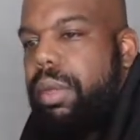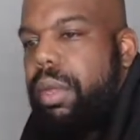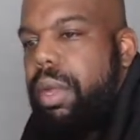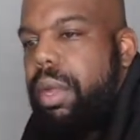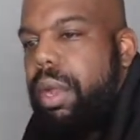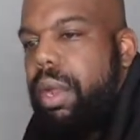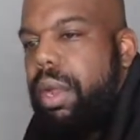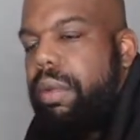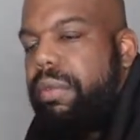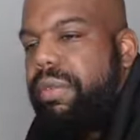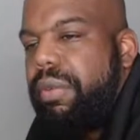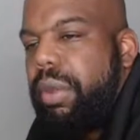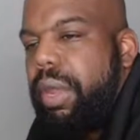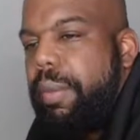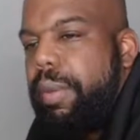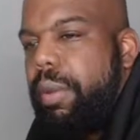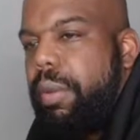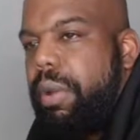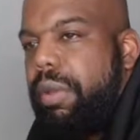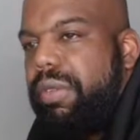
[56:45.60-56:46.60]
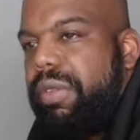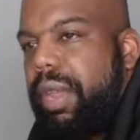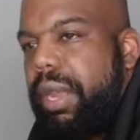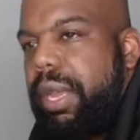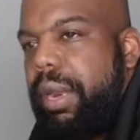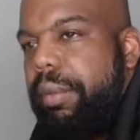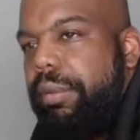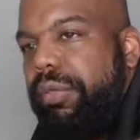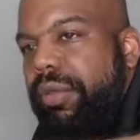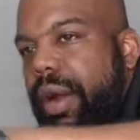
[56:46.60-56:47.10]
All right, so give me 1
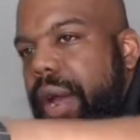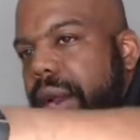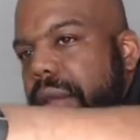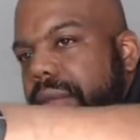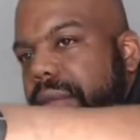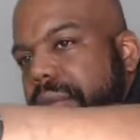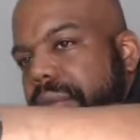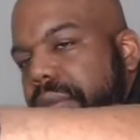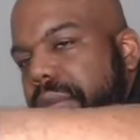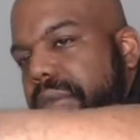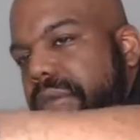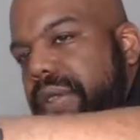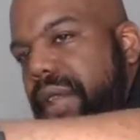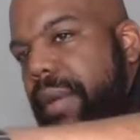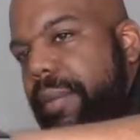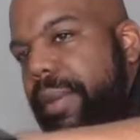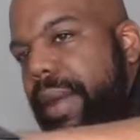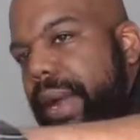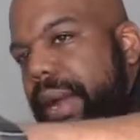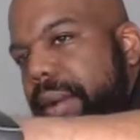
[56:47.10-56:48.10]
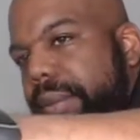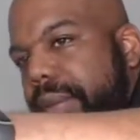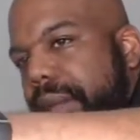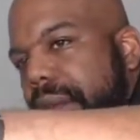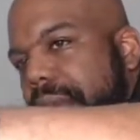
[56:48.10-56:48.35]
second. I'm trying to set back up the